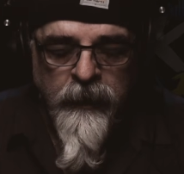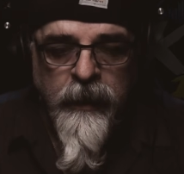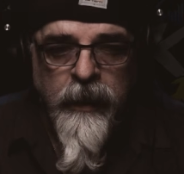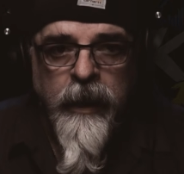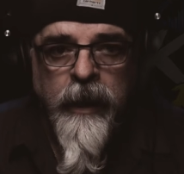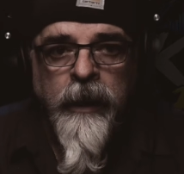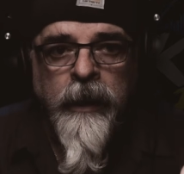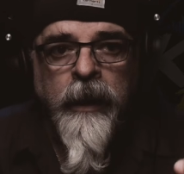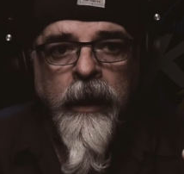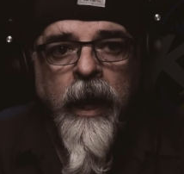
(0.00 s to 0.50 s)

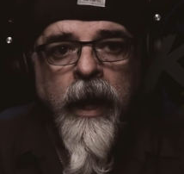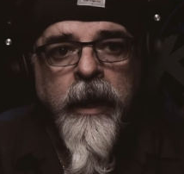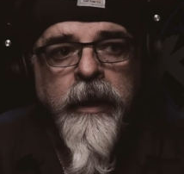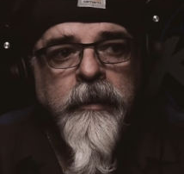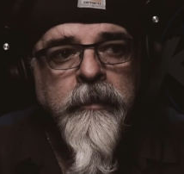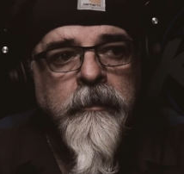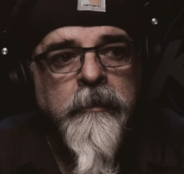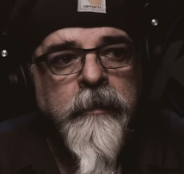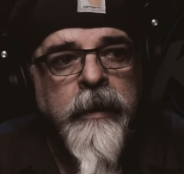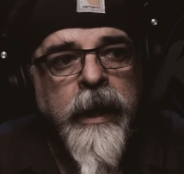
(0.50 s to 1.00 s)
A lot
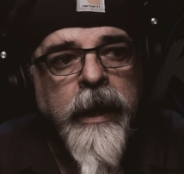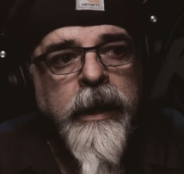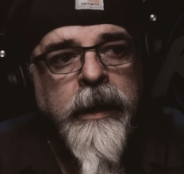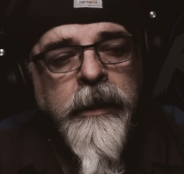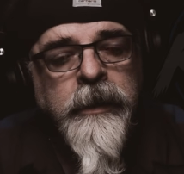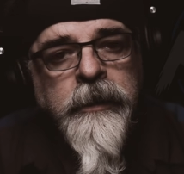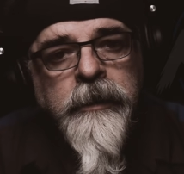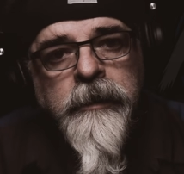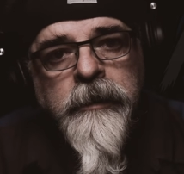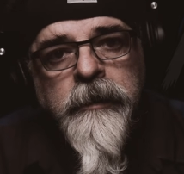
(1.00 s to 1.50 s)
of
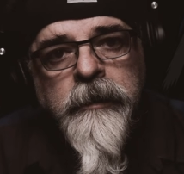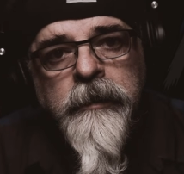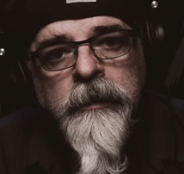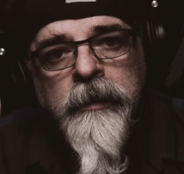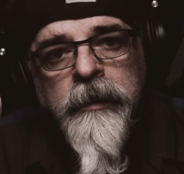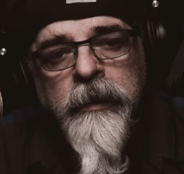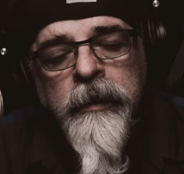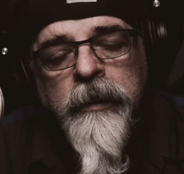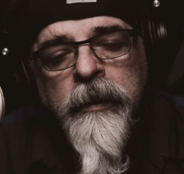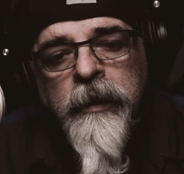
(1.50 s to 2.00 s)
my
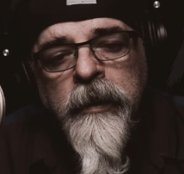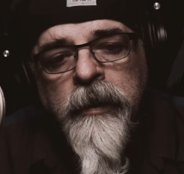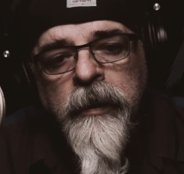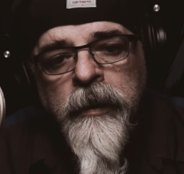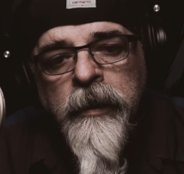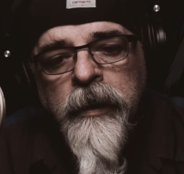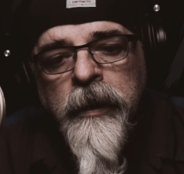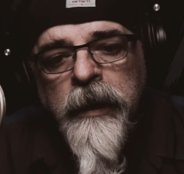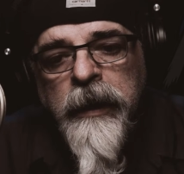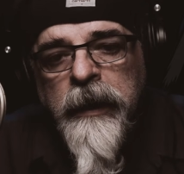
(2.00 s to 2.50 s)

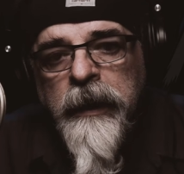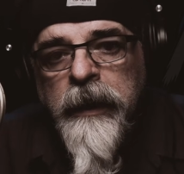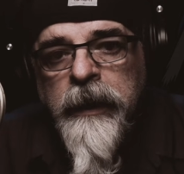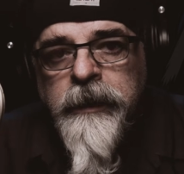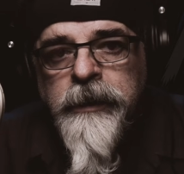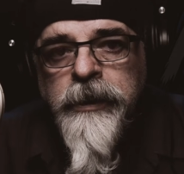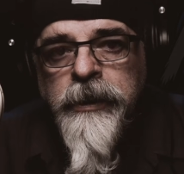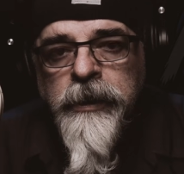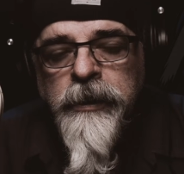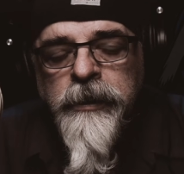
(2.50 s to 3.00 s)

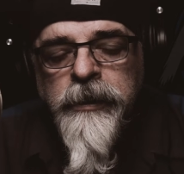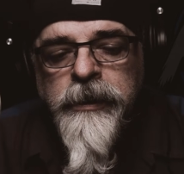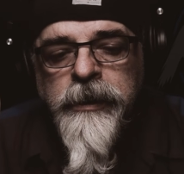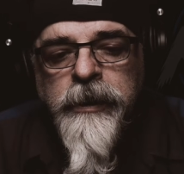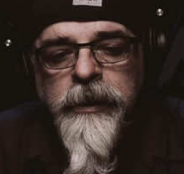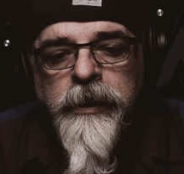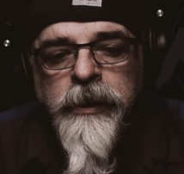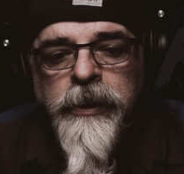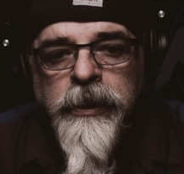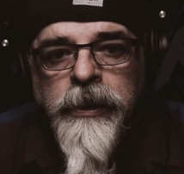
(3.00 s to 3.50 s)
listeners
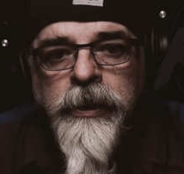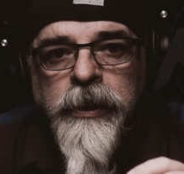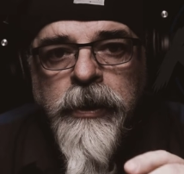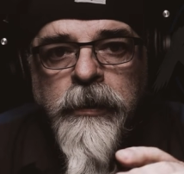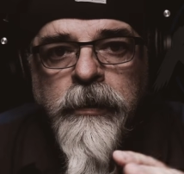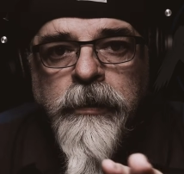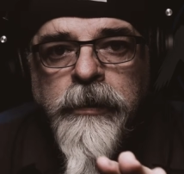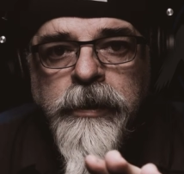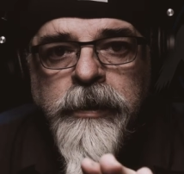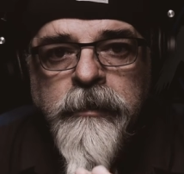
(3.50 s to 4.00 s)

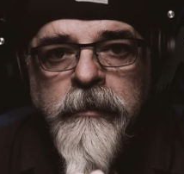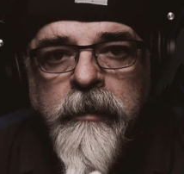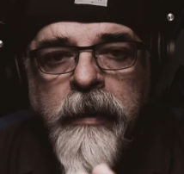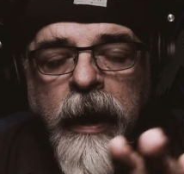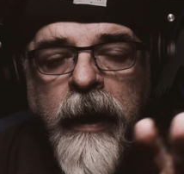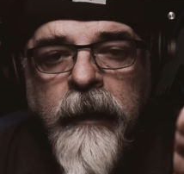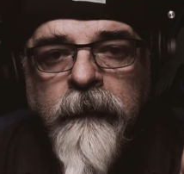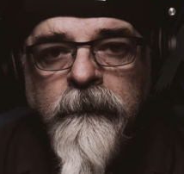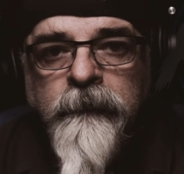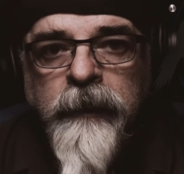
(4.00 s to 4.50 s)
use
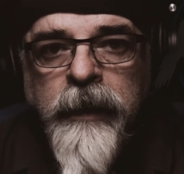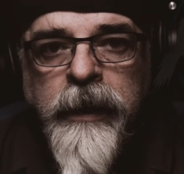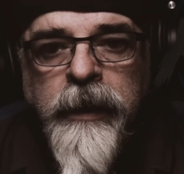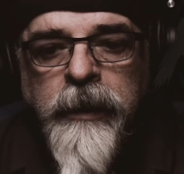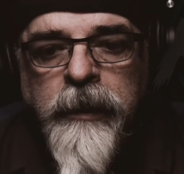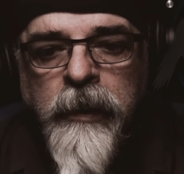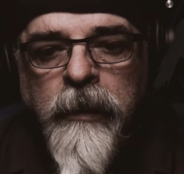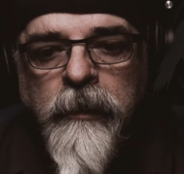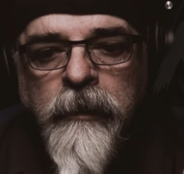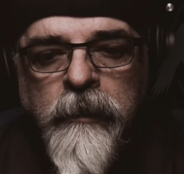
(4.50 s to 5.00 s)
my
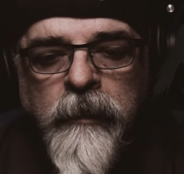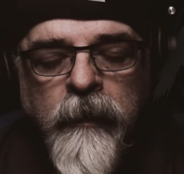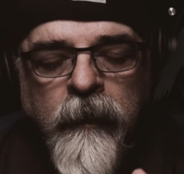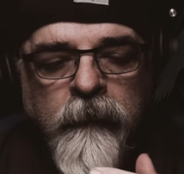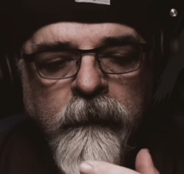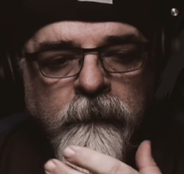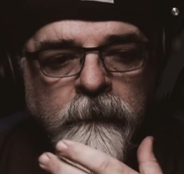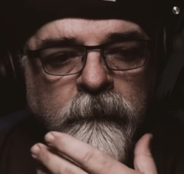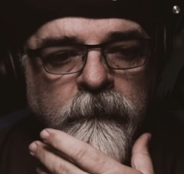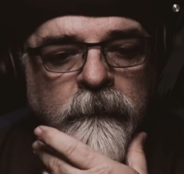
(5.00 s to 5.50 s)
video
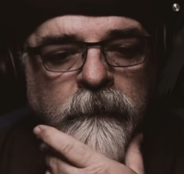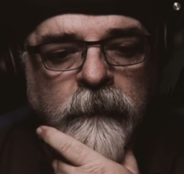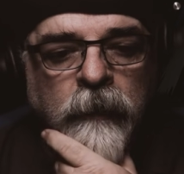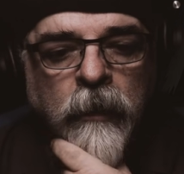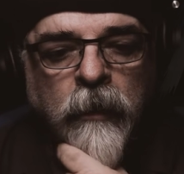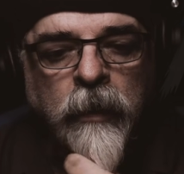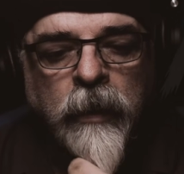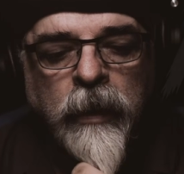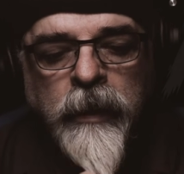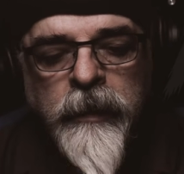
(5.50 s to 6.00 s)

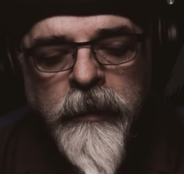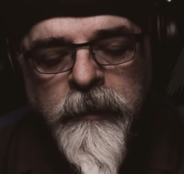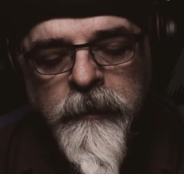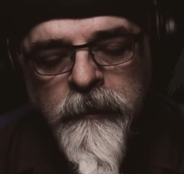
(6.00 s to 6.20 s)
for